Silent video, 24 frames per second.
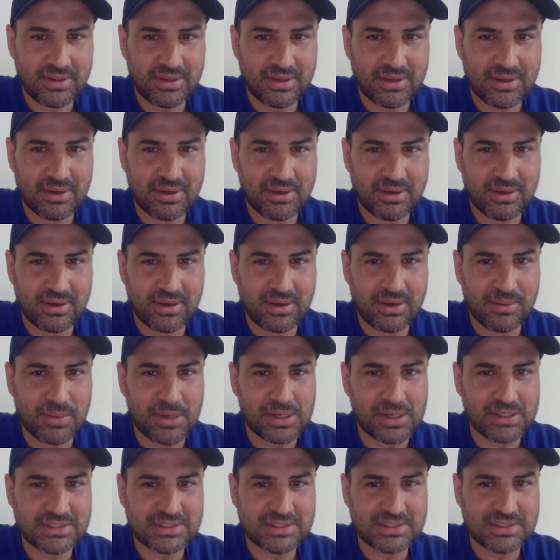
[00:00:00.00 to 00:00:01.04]

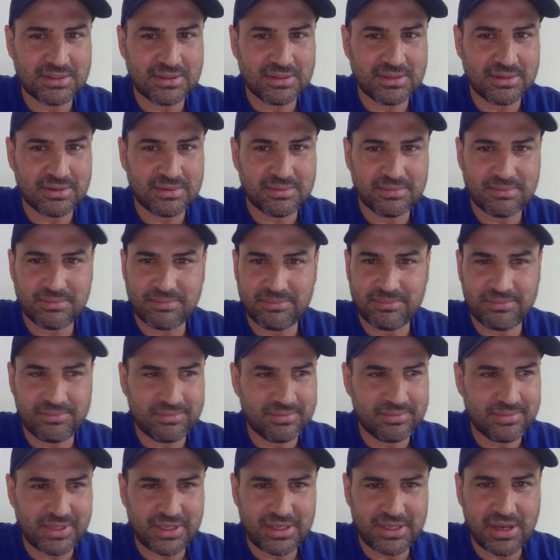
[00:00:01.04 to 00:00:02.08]
amongst the
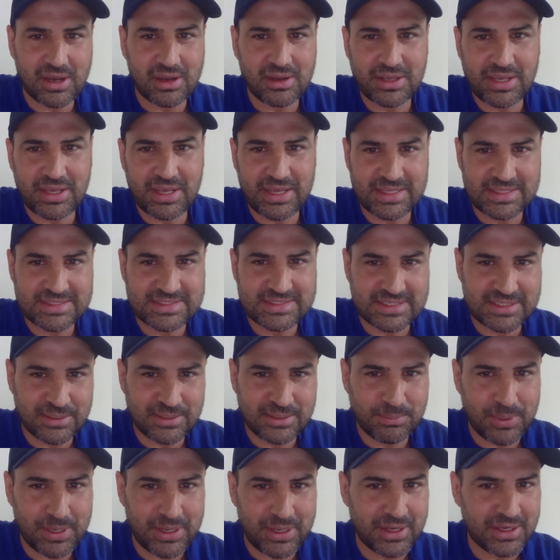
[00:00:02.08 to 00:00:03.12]
young kids and
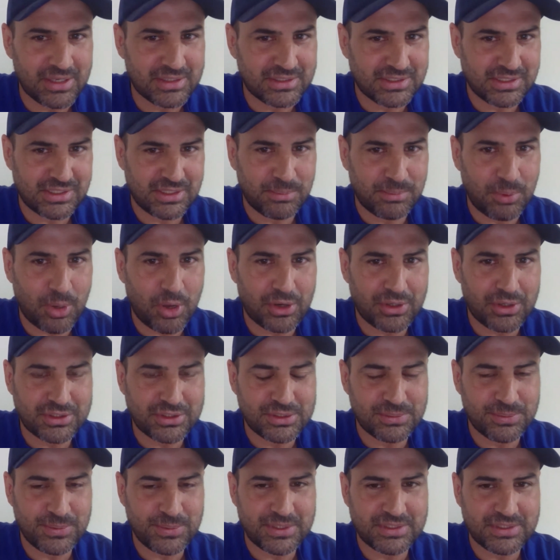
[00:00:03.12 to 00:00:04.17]
the players and the
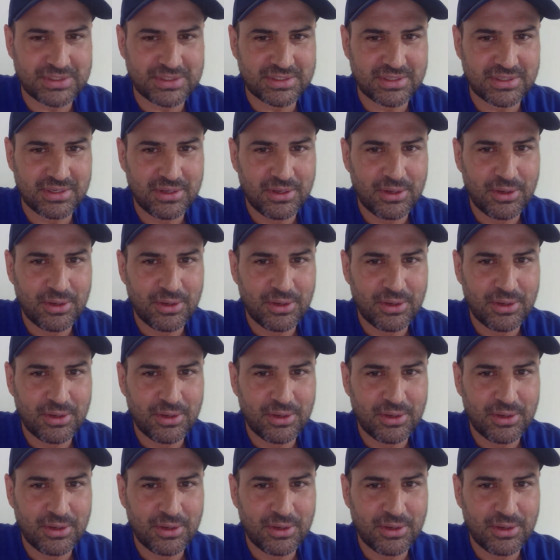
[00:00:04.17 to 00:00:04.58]
participants